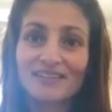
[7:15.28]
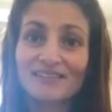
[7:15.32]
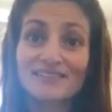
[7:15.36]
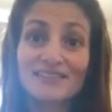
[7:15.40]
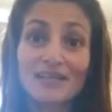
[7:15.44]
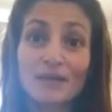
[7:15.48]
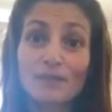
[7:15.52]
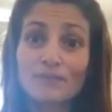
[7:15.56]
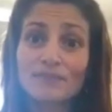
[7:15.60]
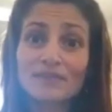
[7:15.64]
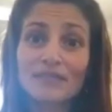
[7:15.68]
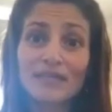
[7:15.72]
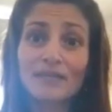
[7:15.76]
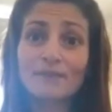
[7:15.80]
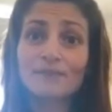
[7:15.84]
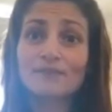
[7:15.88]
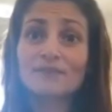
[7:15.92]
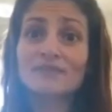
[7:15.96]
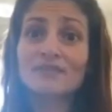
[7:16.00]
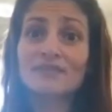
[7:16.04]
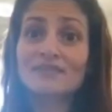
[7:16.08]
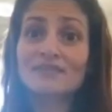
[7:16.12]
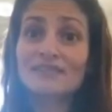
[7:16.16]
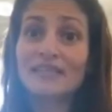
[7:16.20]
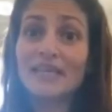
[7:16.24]
Sometimes
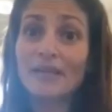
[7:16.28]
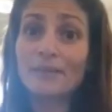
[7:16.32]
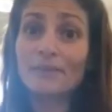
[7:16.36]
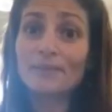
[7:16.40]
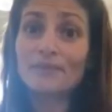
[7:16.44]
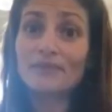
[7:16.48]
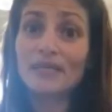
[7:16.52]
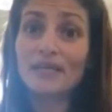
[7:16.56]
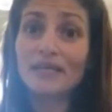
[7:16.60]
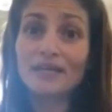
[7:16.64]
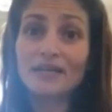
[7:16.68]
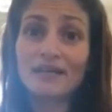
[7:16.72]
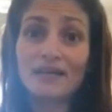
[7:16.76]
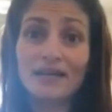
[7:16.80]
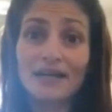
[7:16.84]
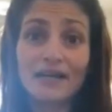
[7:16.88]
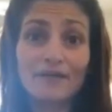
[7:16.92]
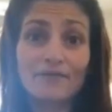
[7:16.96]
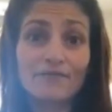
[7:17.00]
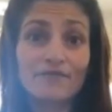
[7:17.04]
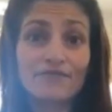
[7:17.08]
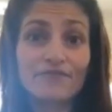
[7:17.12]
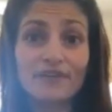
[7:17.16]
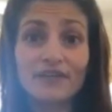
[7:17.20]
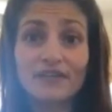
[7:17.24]
in the same day,
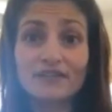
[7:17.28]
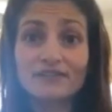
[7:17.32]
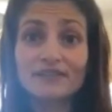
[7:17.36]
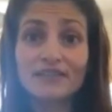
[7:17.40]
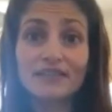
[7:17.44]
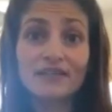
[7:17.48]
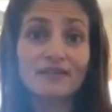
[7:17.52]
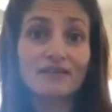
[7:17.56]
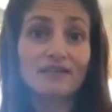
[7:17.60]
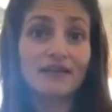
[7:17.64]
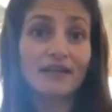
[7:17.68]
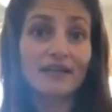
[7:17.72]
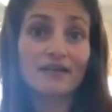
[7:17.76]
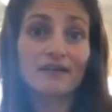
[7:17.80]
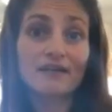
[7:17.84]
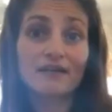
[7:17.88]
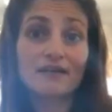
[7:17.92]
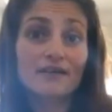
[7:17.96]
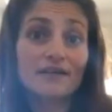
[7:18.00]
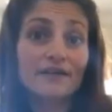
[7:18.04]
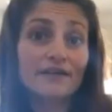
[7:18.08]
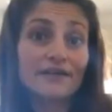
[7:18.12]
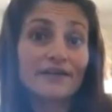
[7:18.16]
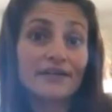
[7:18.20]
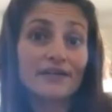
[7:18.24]
I'm facing like a
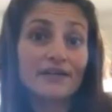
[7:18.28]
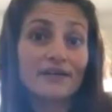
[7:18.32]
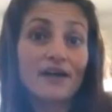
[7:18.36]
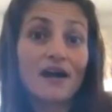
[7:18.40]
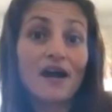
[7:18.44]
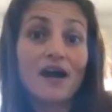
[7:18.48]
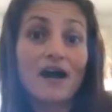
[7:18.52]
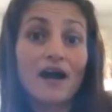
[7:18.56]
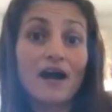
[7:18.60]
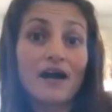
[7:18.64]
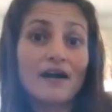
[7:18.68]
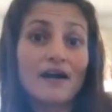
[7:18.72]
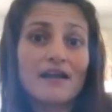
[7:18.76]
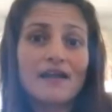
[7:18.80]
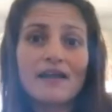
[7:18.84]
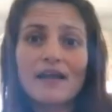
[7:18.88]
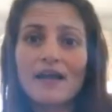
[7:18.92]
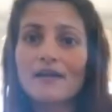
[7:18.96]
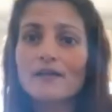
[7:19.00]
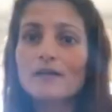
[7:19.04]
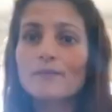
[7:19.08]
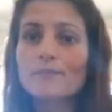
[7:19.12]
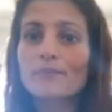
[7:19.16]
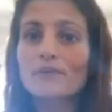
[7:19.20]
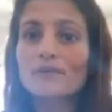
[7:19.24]
career high
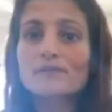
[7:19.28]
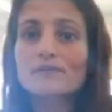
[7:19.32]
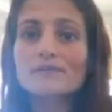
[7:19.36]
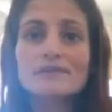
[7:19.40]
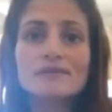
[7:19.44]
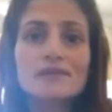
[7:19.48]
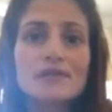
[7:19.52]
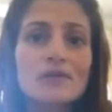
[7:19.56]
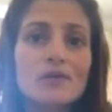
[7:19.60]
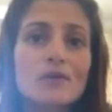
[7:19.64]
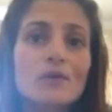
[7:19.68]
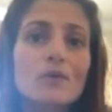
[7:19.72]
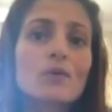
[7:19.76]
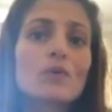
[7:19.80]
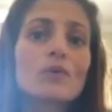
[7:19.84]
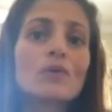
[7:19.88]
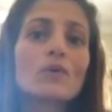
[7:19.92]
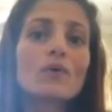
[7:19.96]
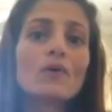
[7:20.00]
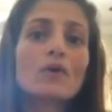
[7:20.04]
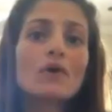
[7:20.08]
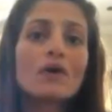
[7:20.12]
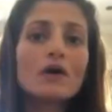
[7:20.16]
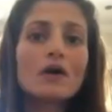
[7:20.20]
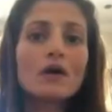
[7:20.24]
and a personal
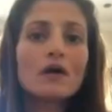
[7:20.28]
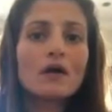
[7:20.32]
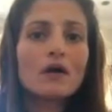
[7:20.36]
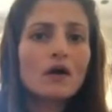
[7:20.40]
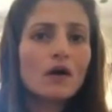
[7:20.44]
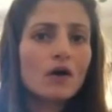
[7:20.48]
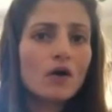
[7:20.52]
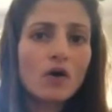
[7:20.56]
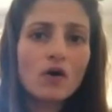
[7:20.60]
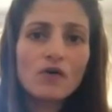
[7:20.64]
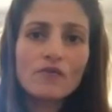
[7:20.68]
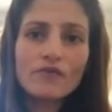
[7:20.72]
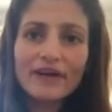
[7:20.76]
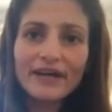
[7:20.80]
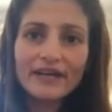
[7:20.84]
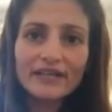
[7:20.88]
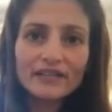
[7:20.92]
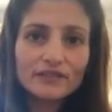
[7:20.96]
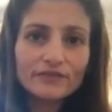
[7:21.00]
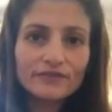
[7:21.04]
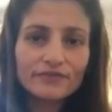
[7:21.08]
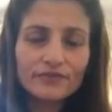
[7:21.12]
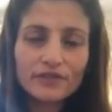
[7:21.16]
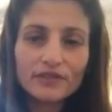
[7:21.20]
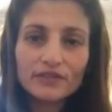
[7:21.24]
low, or
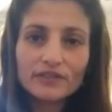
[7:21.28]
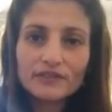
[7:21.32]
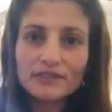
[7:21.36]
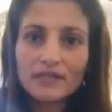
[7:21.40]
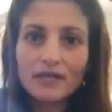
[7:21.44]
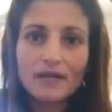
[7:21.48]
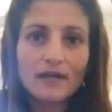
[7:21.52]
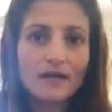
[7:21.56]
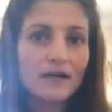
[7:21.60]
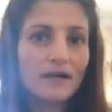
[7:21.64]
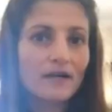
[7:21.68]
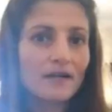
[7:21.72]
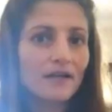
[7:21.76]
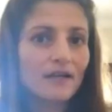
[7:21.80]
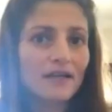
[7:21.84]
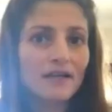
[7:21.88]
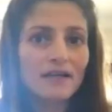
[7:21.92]
vice versa.